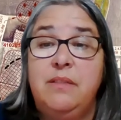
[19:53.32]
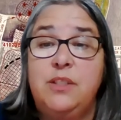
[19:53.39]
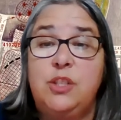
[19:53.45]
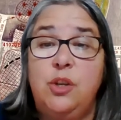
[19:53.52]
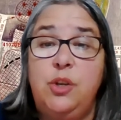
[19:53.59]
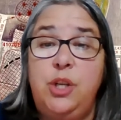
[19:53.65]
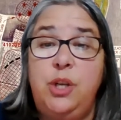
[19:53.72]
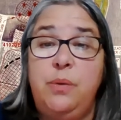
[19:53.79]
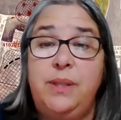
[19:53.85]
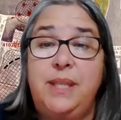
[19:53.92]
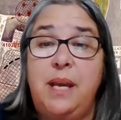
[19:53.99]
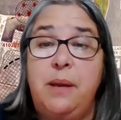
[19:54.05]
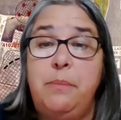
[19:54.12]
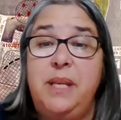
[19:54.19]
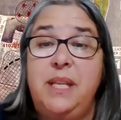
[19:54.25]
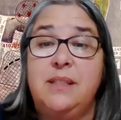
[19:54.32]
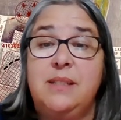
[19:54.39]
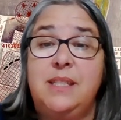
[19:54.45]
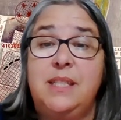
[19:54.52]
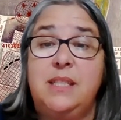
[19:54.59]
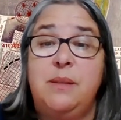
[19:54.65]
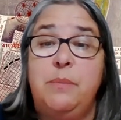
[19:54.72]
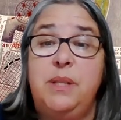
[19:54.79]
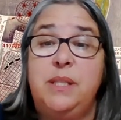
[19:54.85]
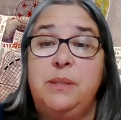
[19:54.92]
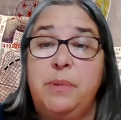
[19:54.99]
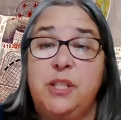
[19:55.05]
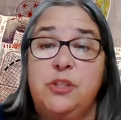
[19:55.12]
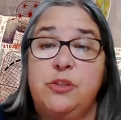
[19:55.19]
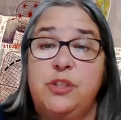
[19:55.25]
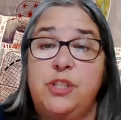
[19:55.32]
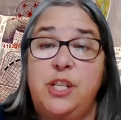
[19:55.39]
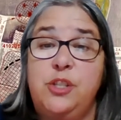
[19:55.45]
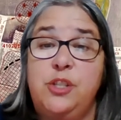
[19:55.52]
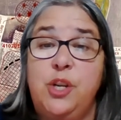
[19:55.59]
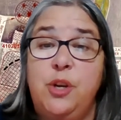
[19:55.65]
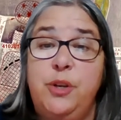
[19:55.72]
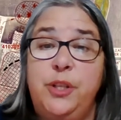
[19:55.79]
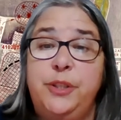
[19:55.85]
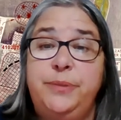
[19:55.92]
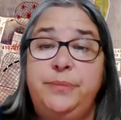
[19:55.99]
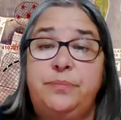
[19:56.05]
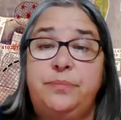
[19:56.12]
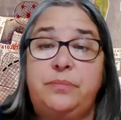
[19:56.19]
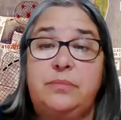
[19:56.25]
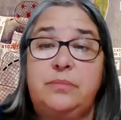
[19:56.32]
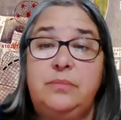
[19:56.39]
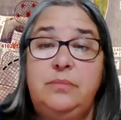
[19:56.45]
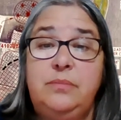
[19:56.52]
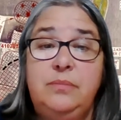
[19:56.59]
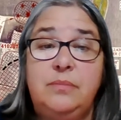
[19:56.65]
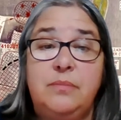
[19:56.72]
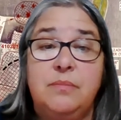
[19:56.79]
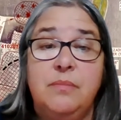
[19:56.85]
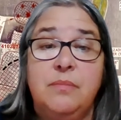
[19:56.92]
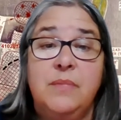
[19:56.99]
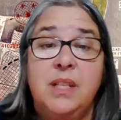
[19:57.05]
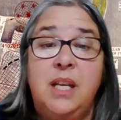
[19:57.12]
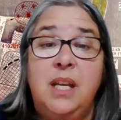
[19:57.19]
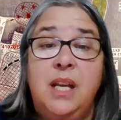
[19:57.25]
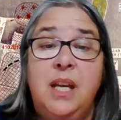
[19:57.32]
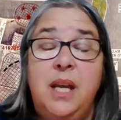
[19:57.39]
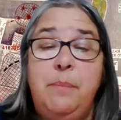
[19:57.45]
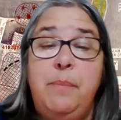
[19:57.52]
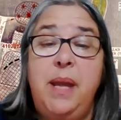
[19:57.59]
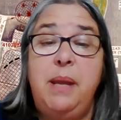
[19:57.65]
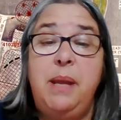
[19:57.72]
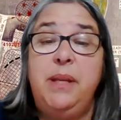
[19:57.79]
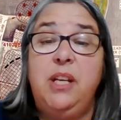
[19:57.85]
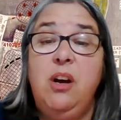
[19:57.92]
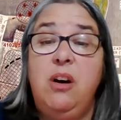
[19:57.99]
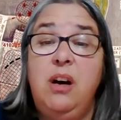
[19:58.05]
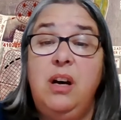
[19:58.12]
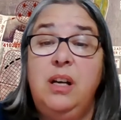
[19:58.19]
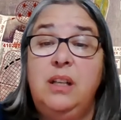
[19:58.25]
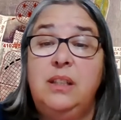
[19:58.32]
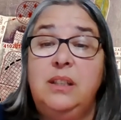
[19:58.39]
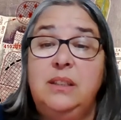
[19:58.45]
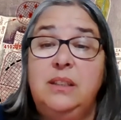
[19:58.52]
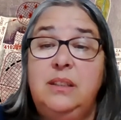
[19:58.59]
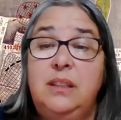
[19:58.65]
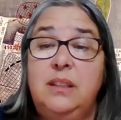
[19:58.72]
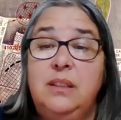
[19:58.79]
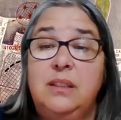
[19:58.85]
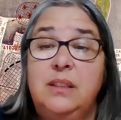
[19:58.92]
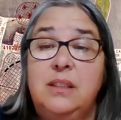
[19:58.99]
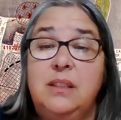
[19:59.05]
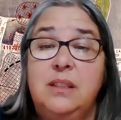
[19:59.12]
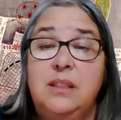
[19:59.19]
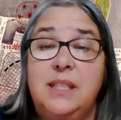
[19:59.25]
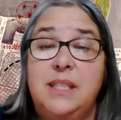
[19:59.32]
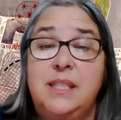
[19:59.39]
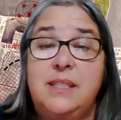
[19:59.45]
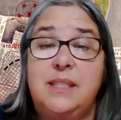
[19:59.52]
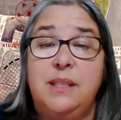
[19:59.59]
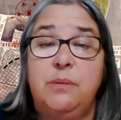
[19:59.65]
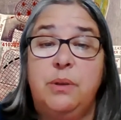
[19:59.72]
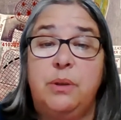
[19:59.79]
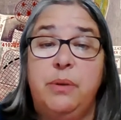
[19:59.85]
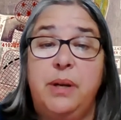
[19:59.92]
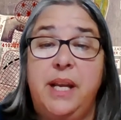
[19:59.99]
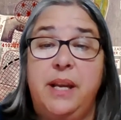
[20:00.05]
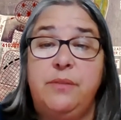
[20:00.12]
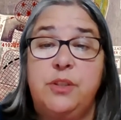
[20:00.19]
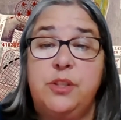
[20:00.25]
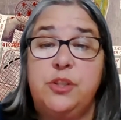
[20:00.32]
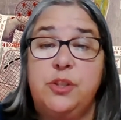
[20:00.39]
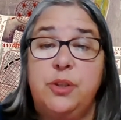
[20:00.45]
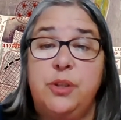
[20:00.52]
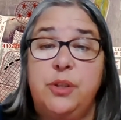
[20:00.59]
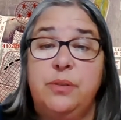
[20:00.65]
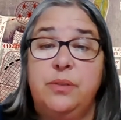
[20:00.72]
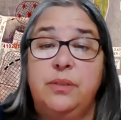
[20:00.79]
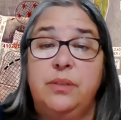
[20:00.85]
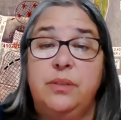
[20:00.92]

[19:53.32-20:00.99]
So you know what that means. Some of these pictures I show you may be gone. Let's see, what do I have to show you?